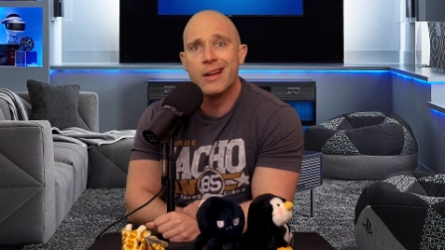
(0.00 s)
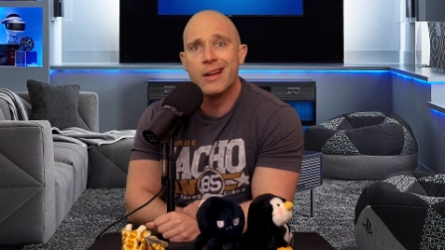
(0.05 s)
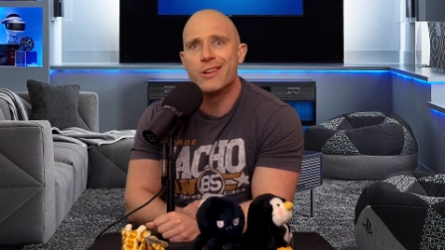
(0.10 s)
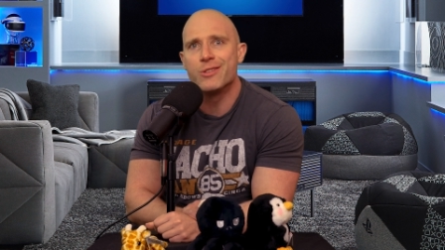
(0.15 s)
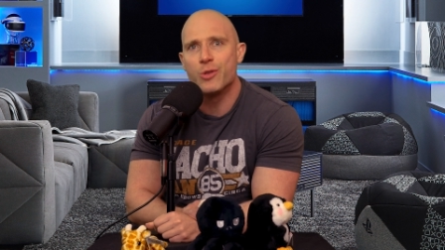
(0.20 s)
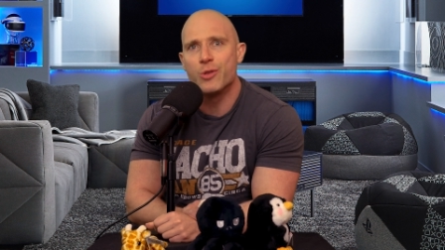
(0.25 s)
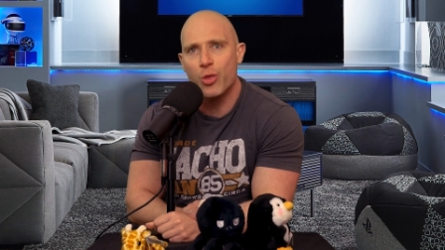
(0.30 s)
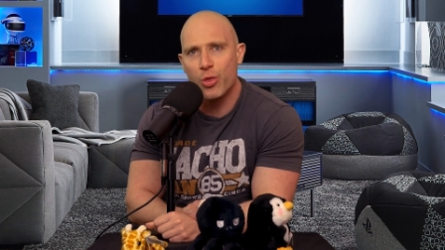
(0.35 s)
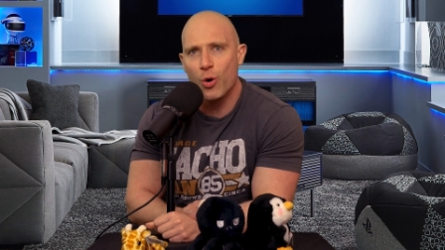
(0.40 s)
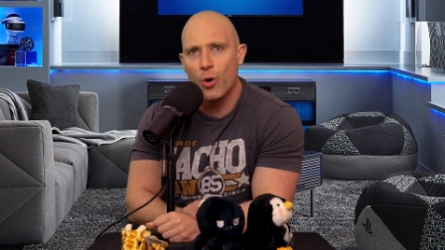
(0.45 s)

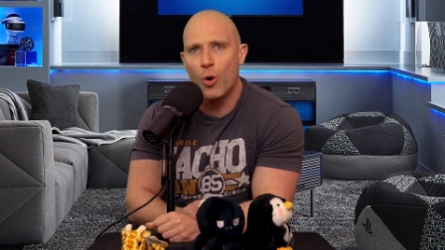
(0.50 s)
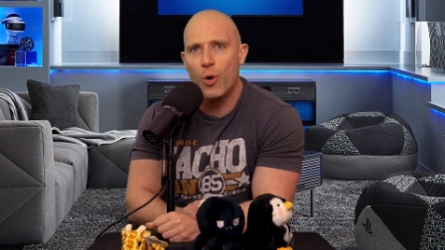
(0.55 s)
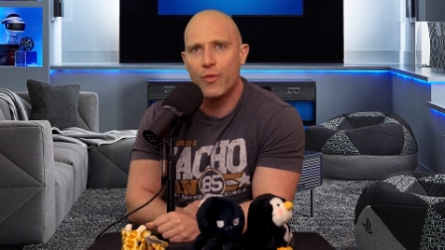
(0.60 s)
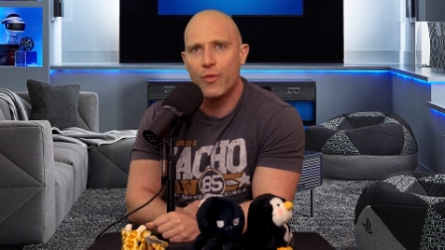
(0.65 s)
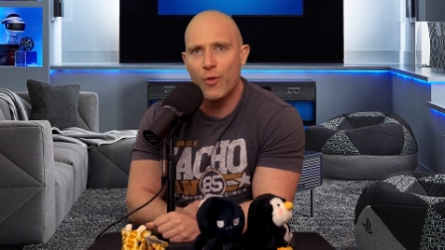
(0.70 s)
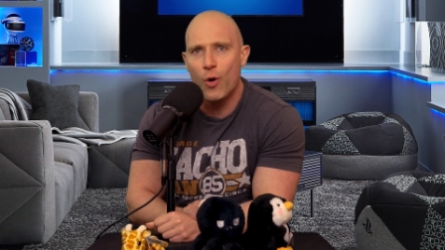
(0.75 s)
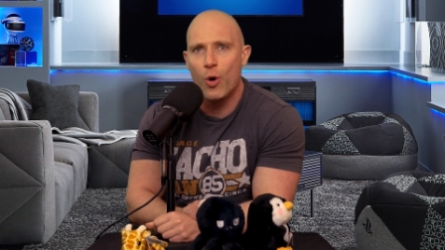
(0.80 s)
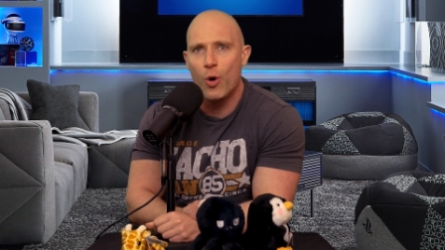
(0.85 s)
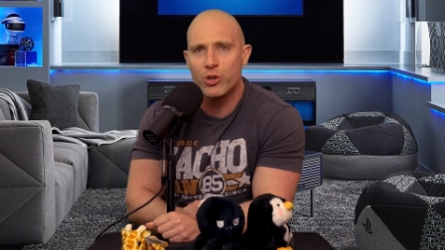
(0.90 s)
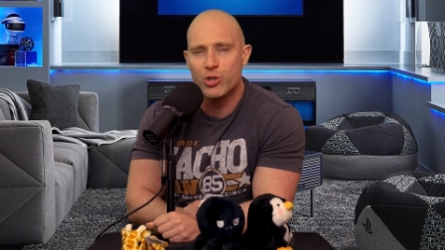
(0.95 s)
because the Thor
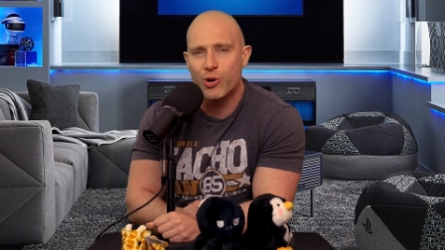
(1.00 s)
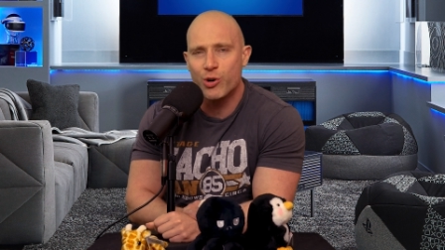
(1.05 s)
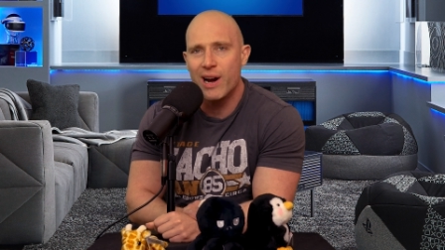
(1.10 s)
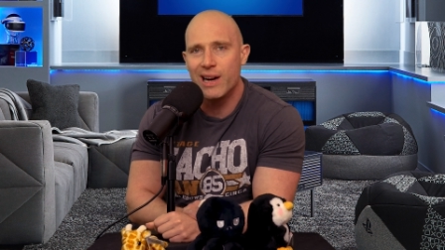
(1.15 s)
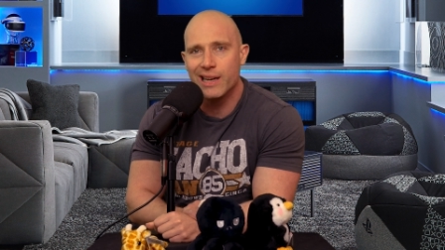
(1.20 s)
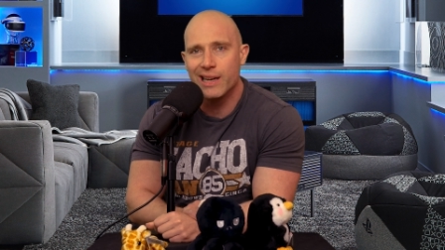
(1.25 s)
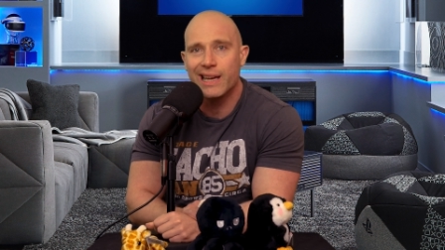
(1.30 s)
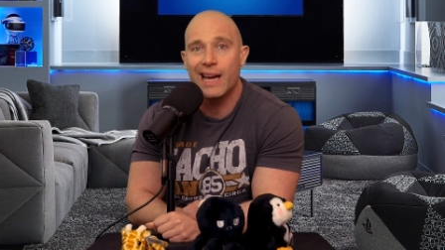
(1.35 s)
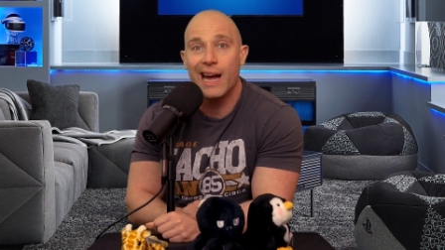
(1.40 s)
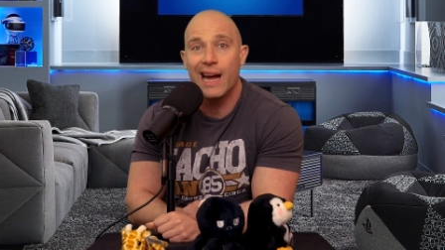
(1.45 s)
4
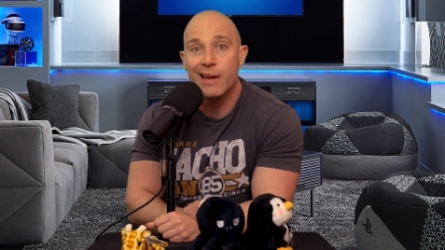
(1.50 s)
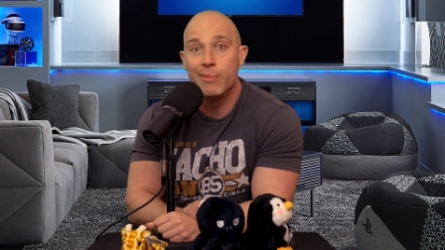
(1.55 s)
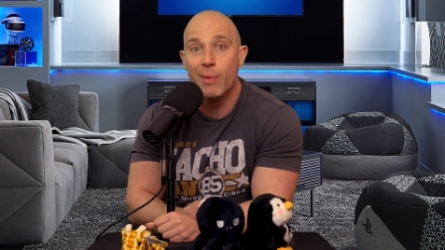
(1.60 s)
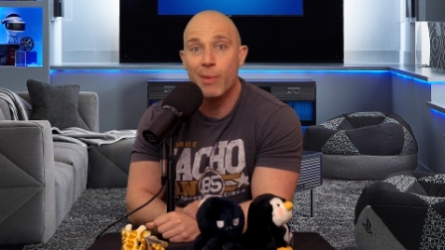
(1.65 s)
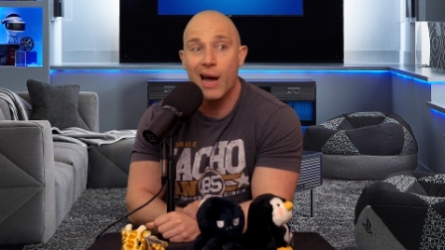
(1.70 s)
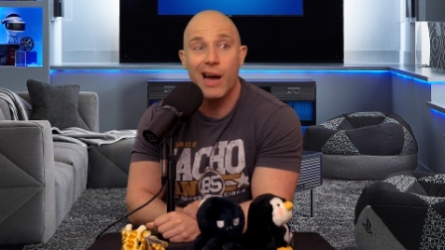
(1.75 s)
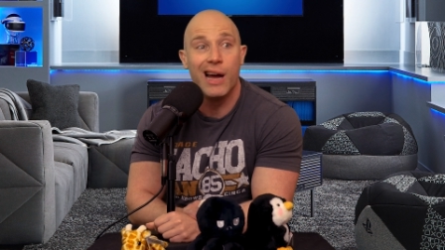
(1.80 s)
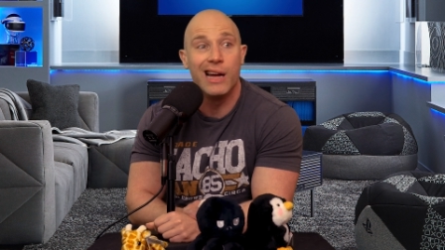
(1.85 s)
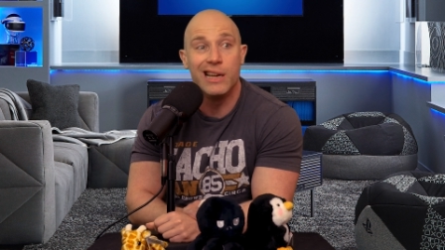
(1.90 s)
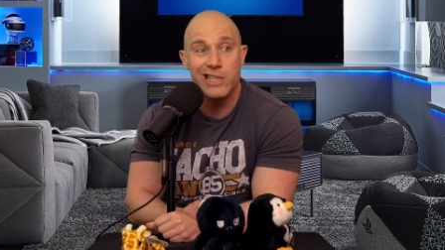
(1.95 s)
trailer
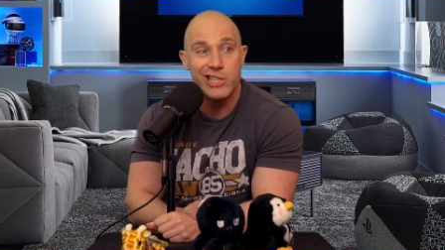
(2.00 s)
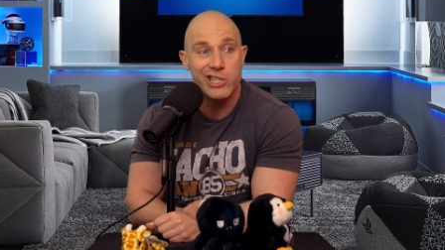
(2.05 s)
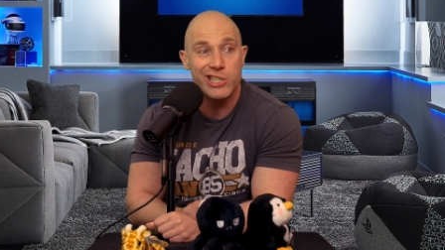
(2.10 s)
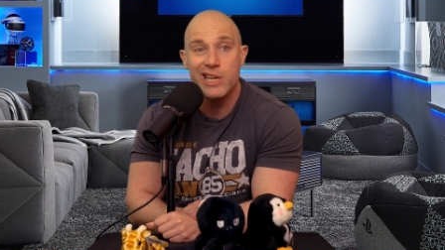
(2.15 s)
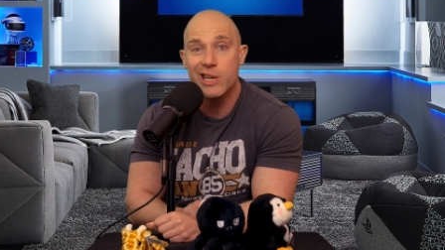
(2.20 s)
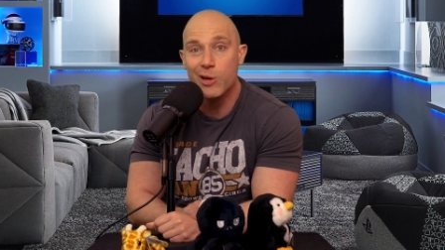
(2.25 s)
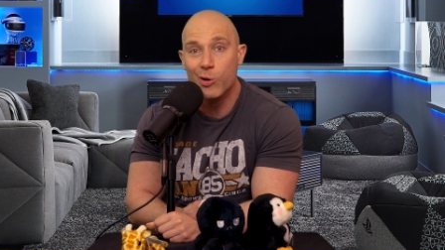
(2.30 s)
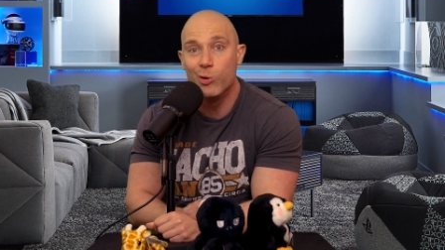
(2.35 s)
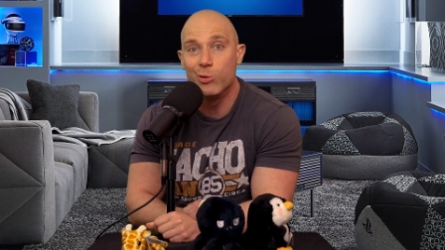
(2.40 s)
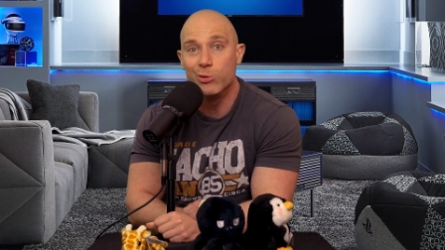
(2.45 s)
came out and
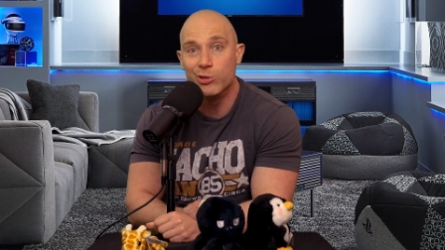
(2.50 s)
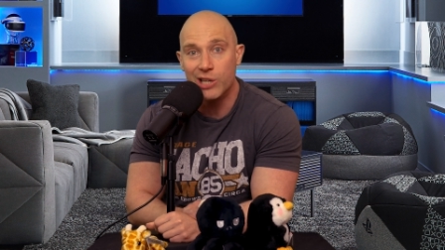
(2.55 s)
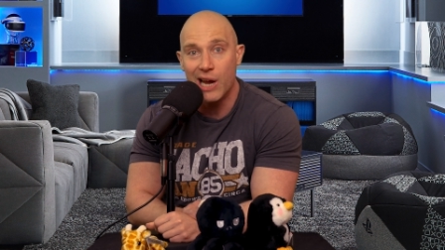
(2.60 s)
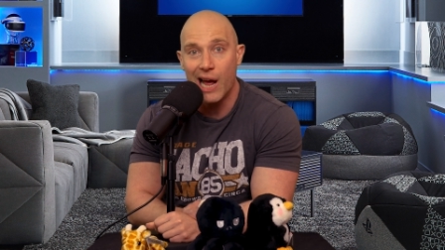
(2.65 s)
she all